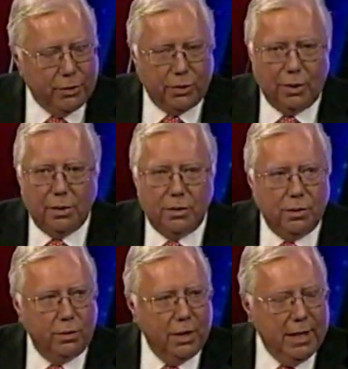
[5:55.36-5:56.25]
going
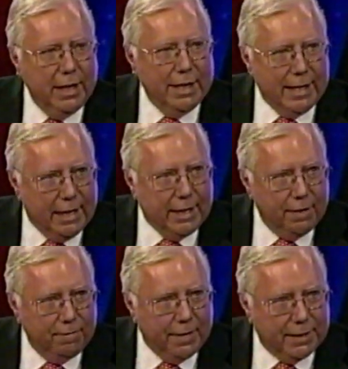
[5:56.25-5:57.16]
to not
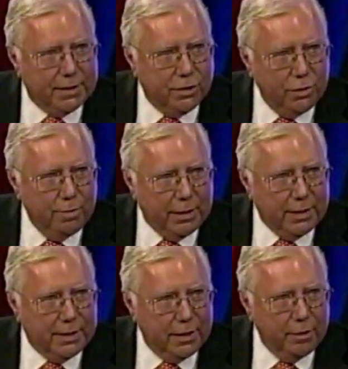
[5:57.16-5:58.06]
invest in new
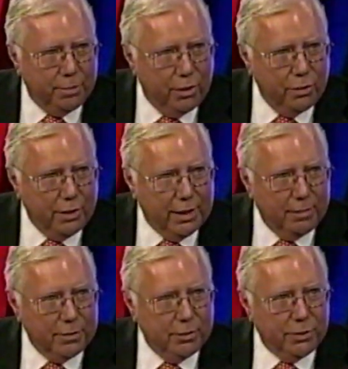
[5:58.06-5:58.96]
military
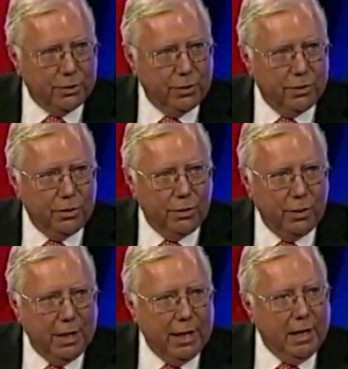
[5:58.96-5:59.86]
programs. He was going to
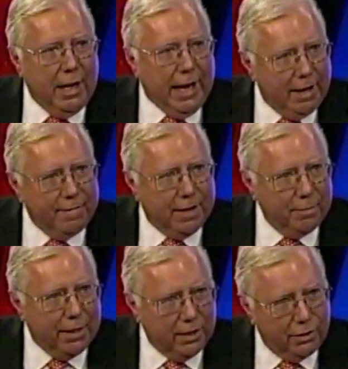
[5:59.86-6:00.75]
have that
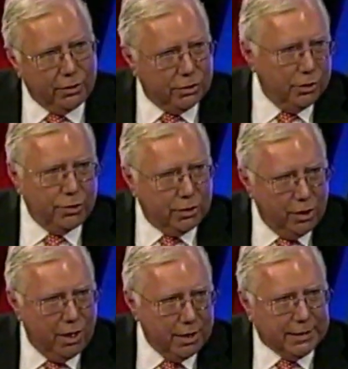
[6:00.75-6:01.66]
money go to social
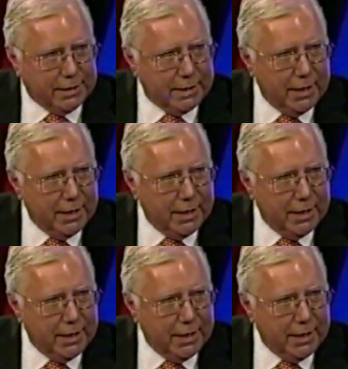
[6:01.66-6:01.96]
causes.